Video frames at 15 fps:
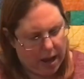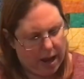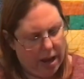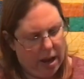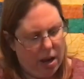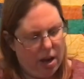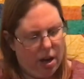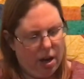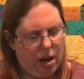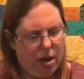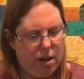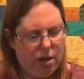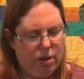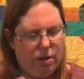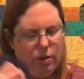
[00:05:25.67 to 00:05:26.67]

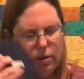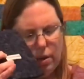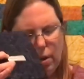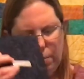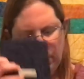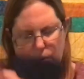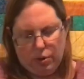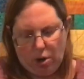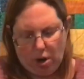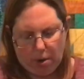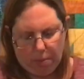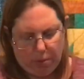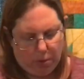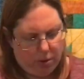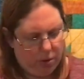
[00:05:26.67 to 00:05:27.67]
and there's
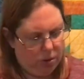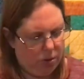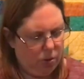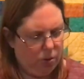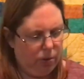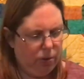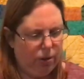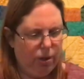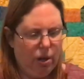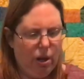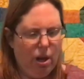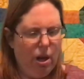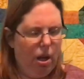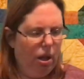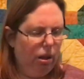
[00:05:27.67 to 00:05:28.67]
dark blues,
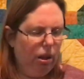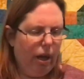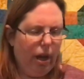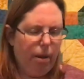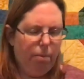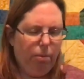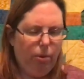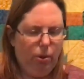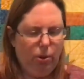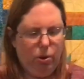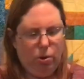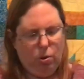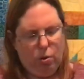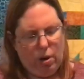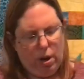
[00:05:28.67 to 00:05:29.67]
light
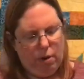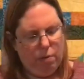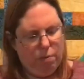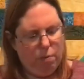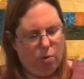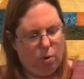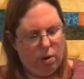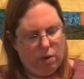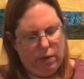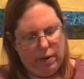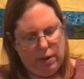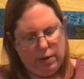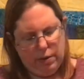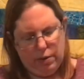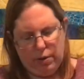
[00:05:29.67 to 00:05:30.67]
blue, kind of more of
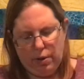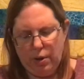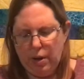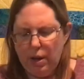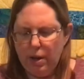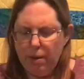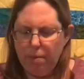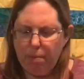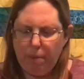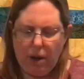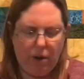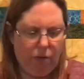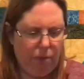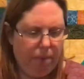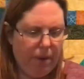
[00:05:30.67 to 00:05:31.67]
these
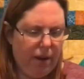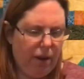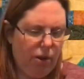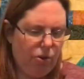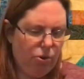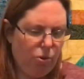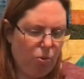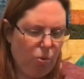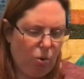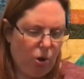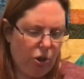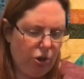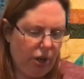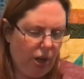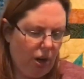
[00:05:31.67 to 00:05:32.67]
kind of peach
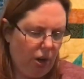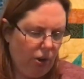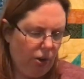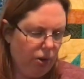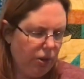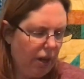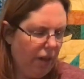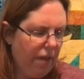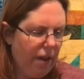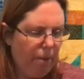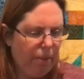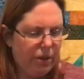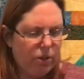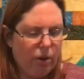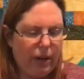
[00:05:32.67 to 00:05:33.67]
orangey colors, and then
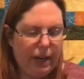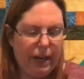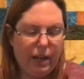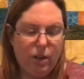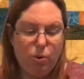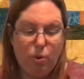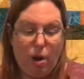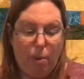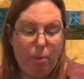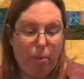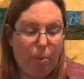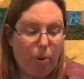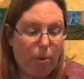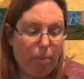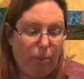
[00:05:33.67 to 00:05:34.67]
we start getting into a couple
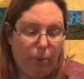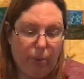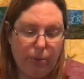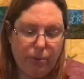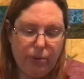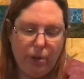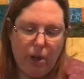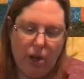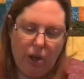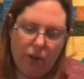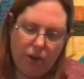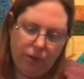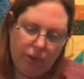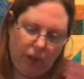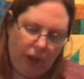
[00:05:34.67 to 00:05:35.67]
purples.
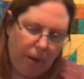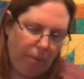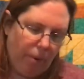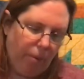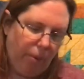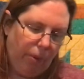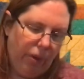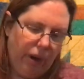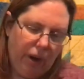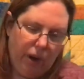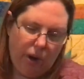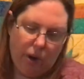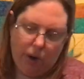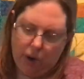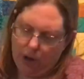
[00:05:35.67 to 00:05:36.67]
There's a light purple
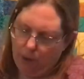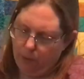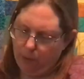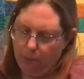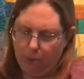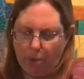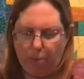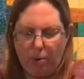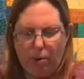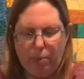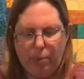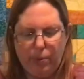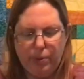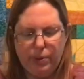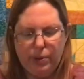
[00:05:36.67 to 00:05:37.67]
there, a couple more
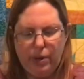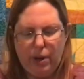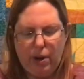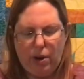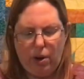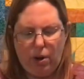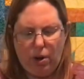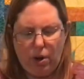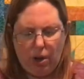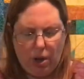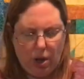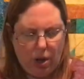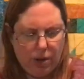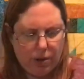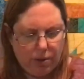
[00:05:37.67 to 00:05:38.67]
purples there,
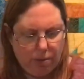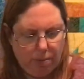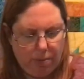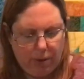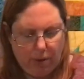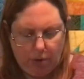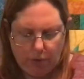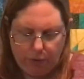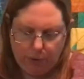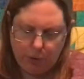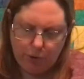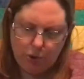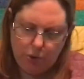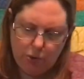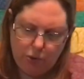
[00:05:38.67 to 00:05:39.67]
some beautiful
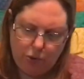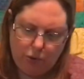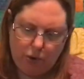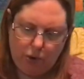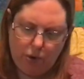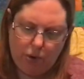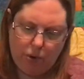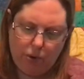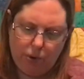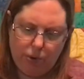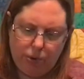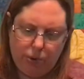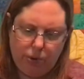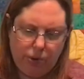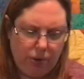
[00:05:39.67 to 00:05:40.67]

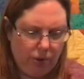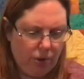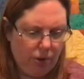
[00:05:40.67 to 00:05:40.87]
neutrals,